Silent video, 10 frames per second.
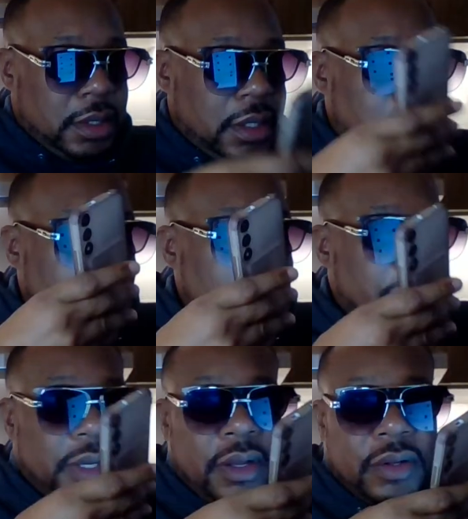Yeah, let
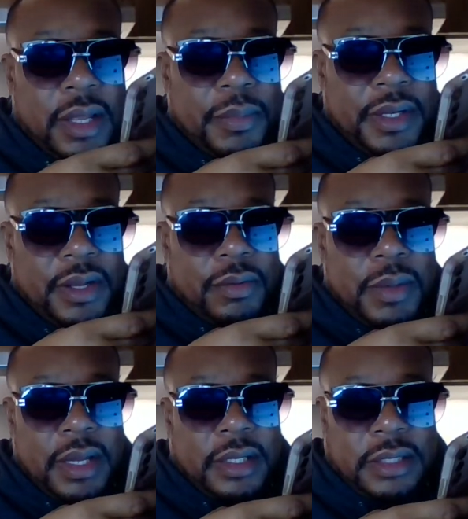me know. Let me know,
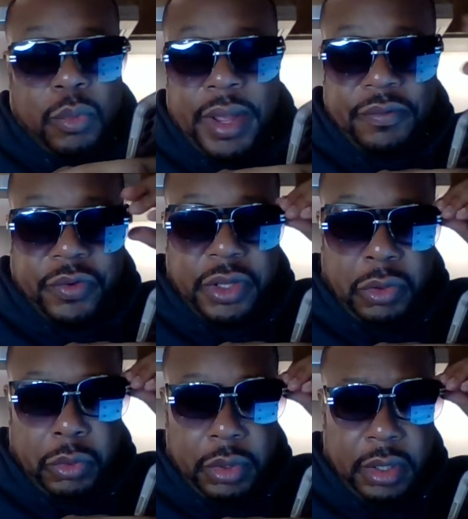man. Because I'm waiting
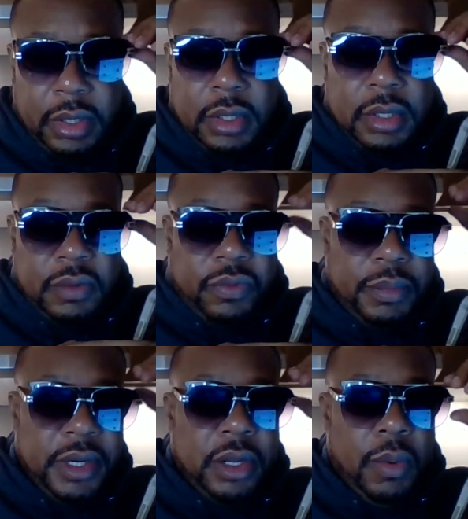for me
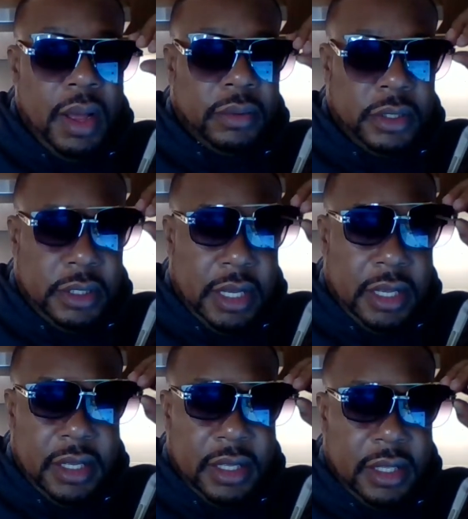to go out today.